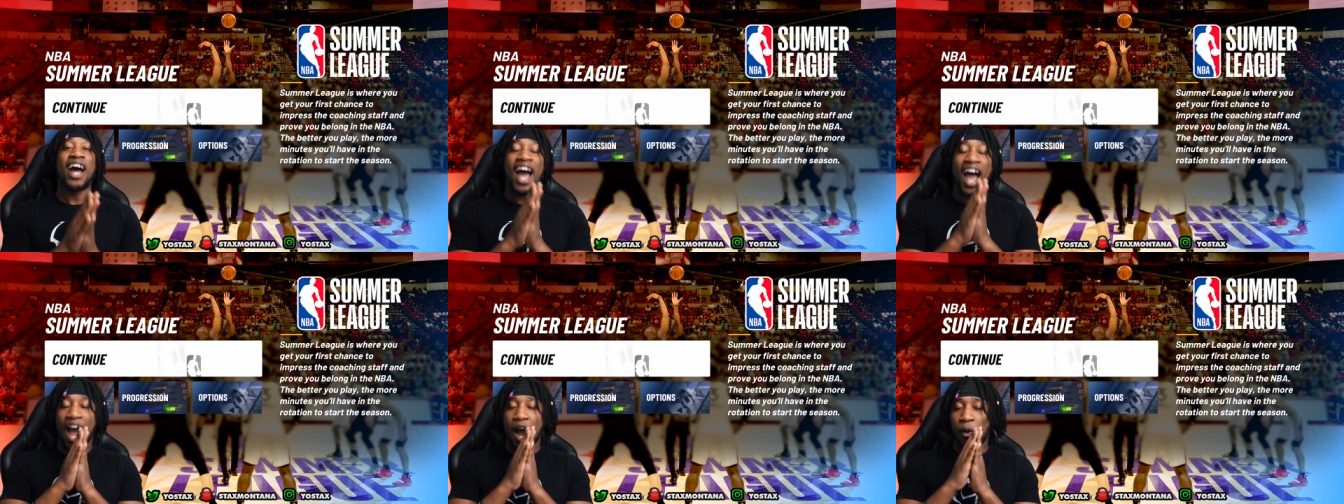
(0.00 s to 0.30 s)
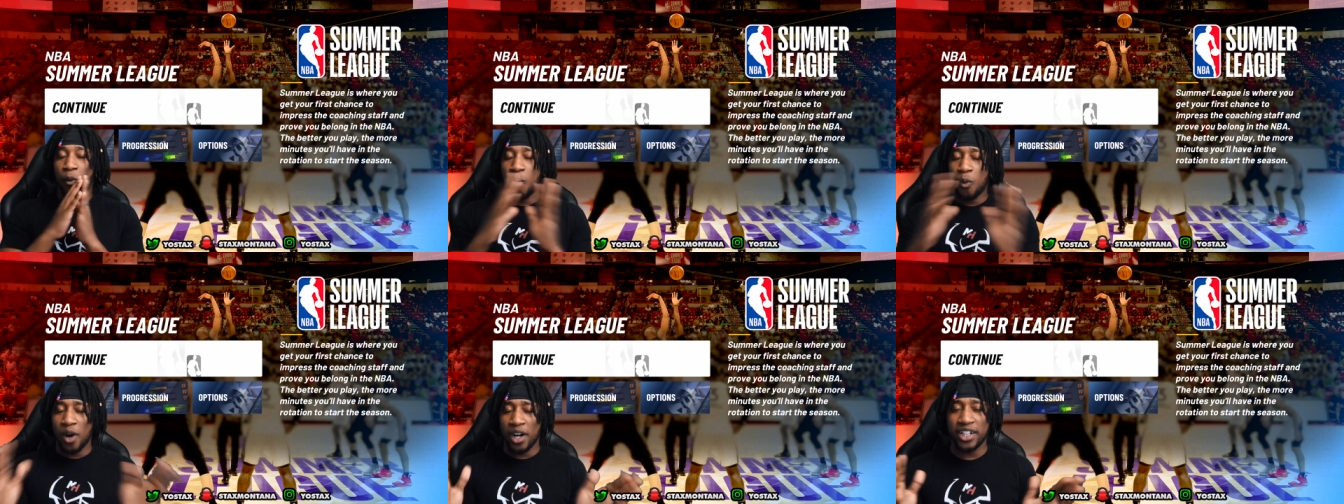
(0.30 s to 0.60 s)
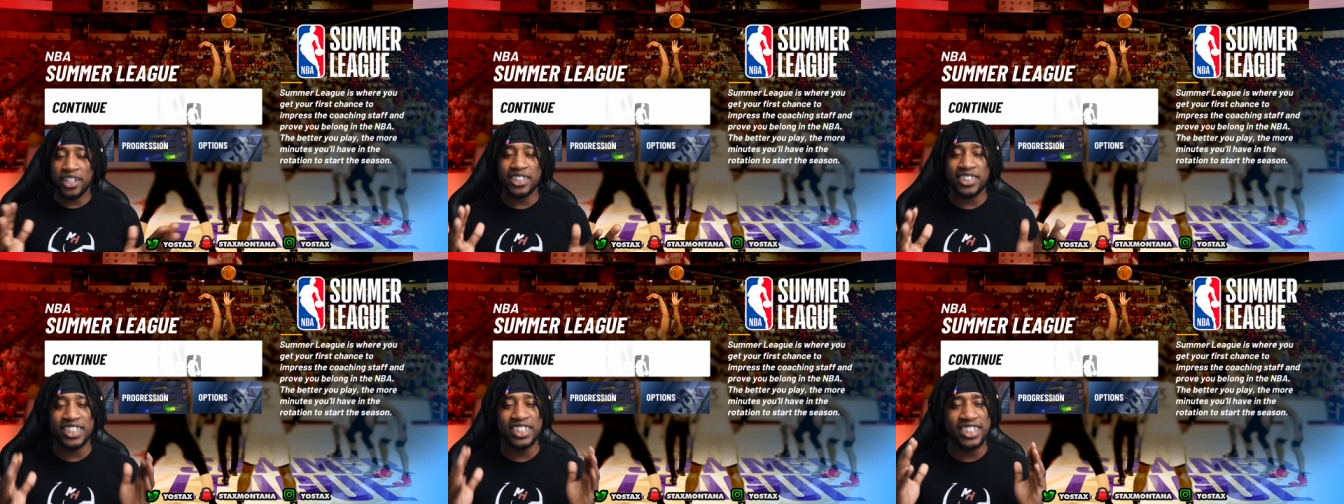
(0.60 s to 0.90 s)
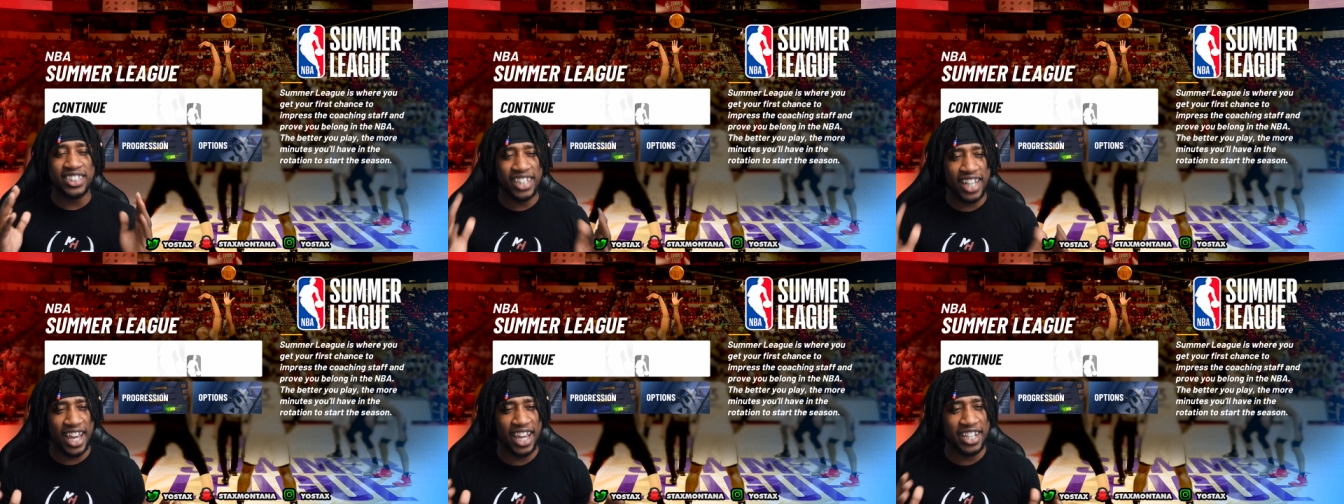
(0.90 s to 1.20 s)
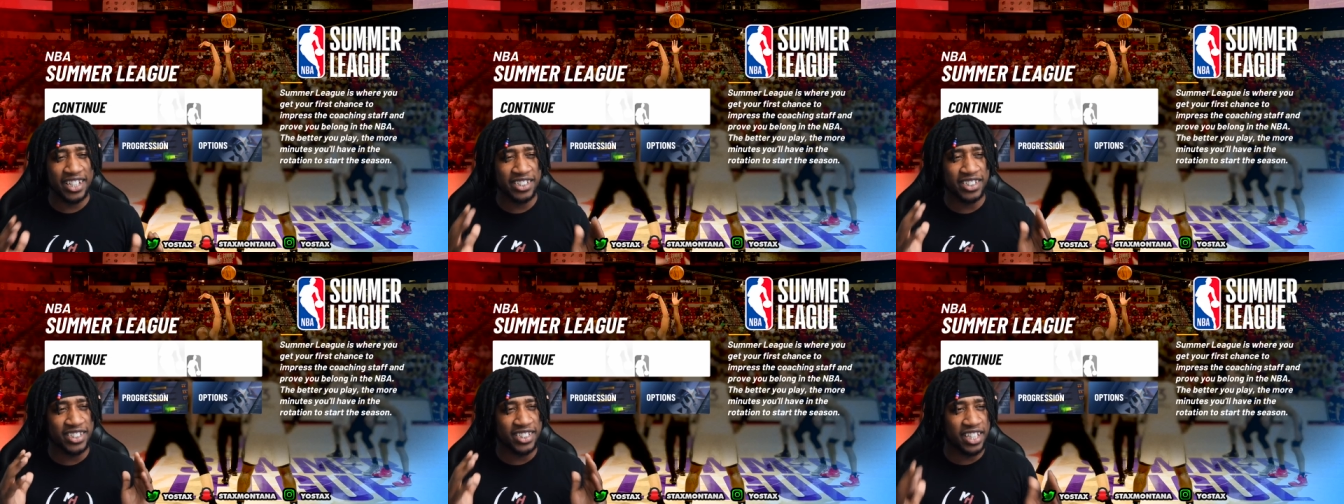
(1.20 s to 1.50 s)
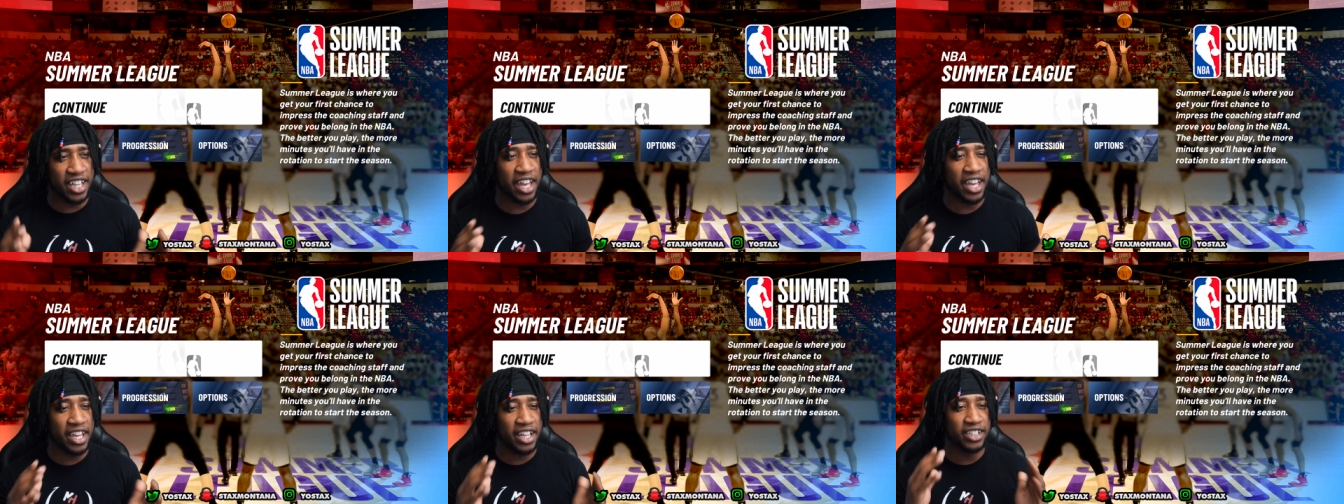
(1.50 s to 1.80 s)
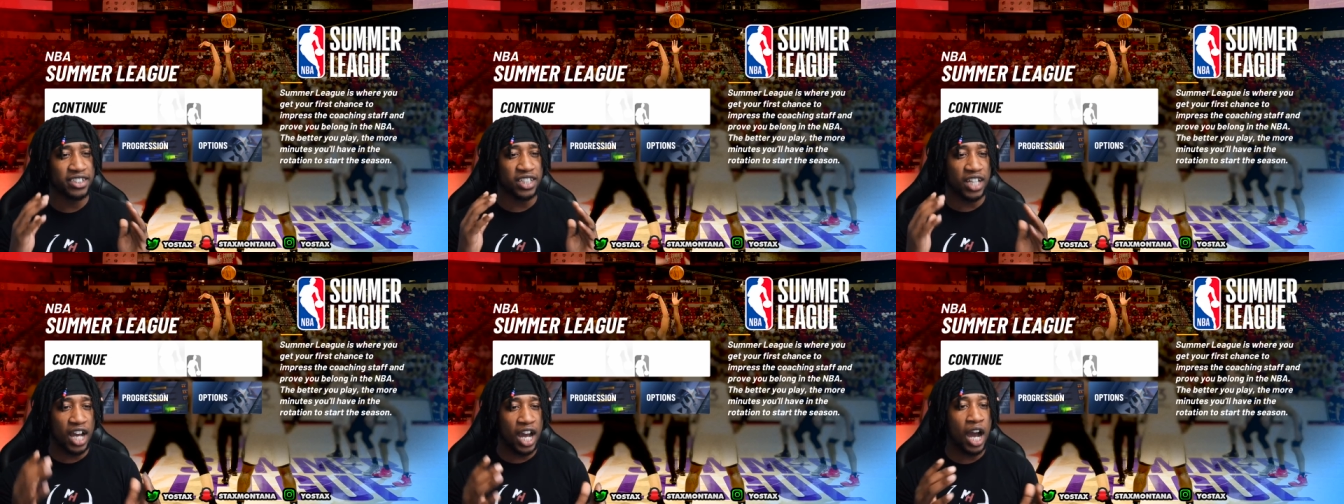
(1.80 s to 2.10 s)
I wanted to change
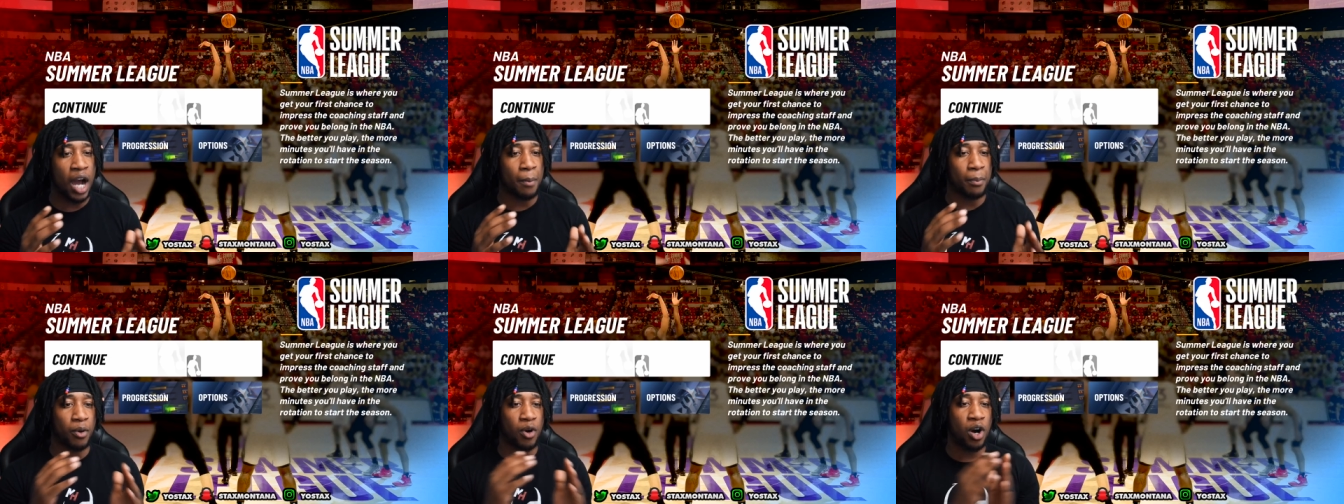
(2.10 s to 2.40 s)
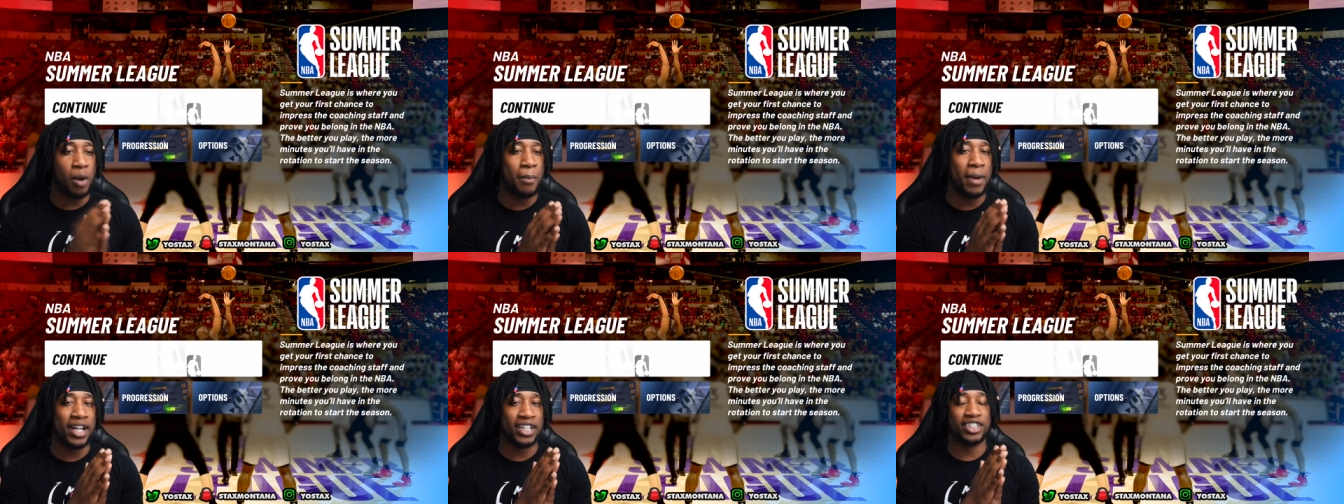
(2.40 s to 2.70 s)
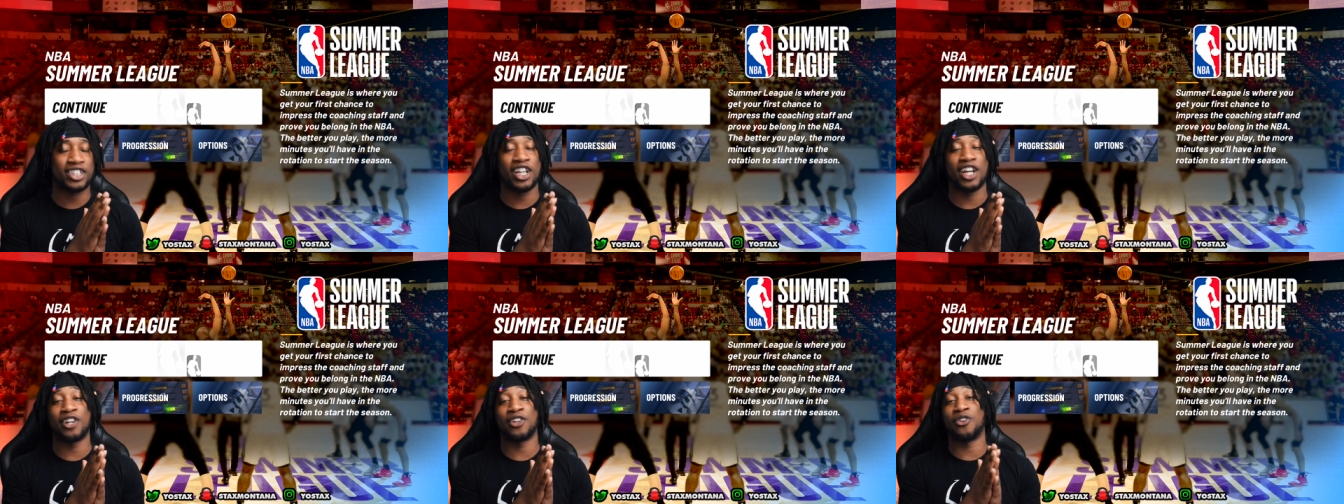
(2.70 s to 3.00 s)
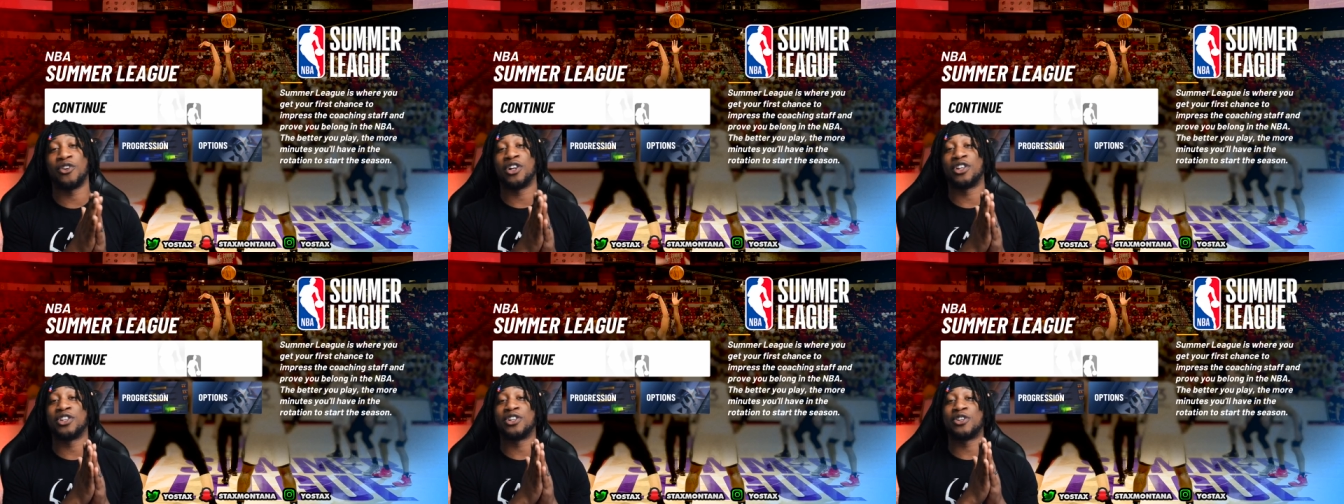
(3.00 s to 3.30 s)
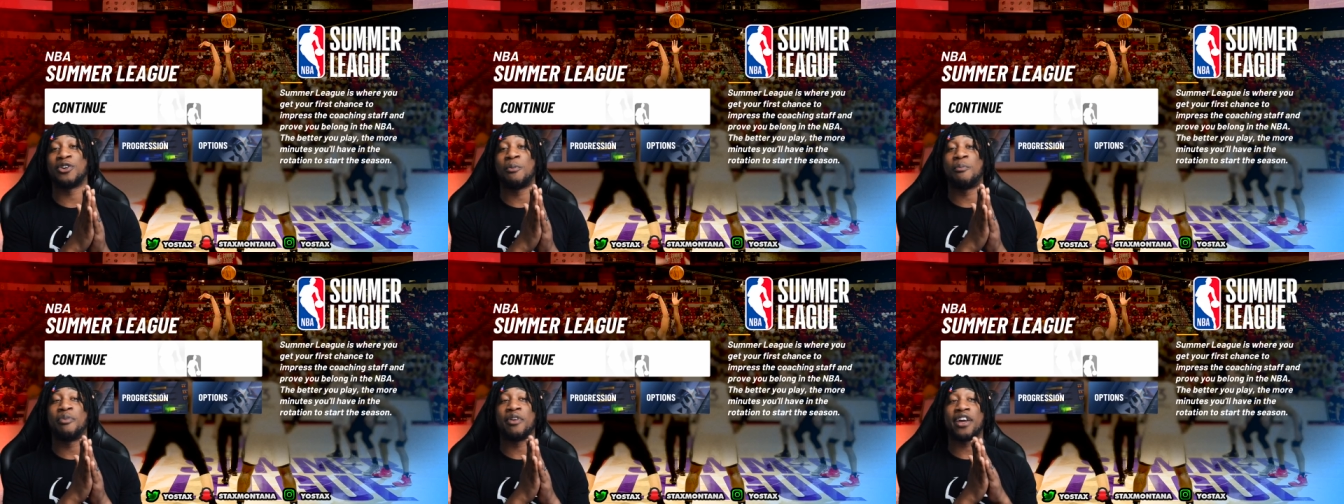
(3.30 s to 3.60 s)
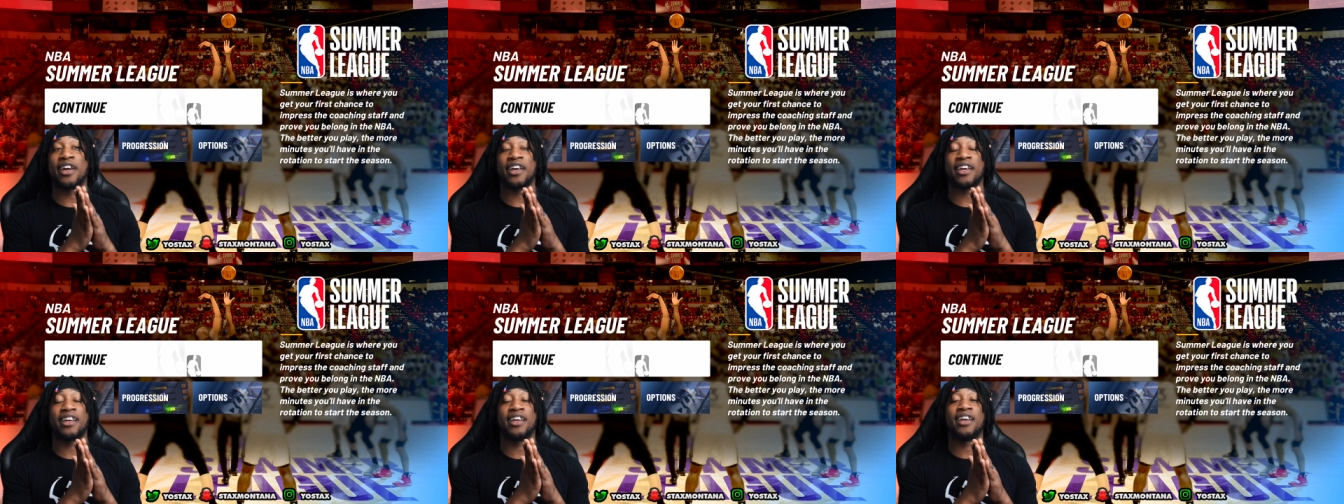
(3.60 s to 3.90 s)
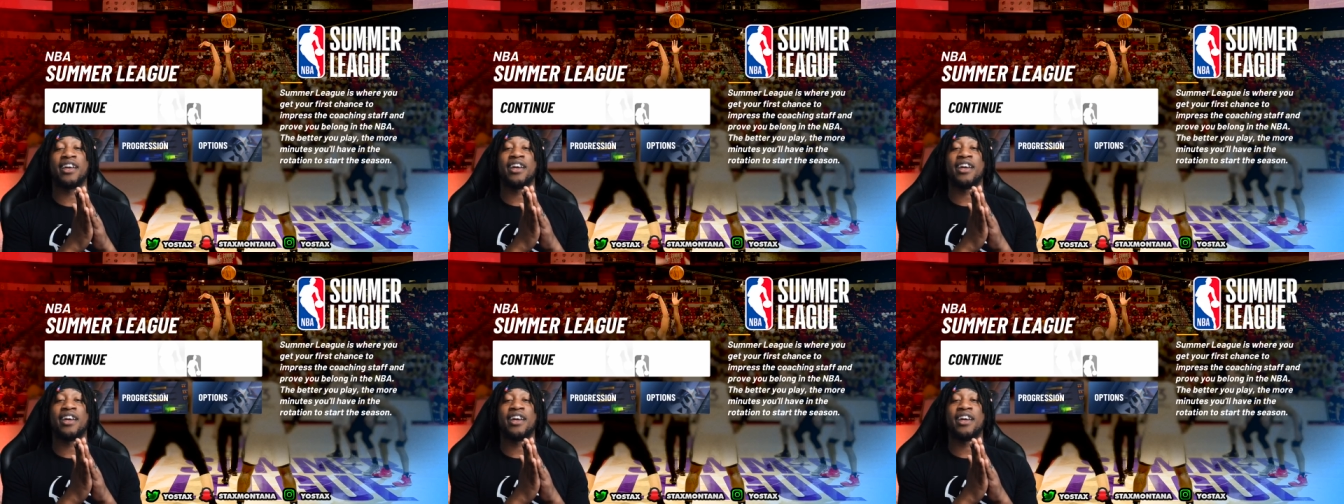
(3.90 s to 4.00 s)
things up on my channel a little bit.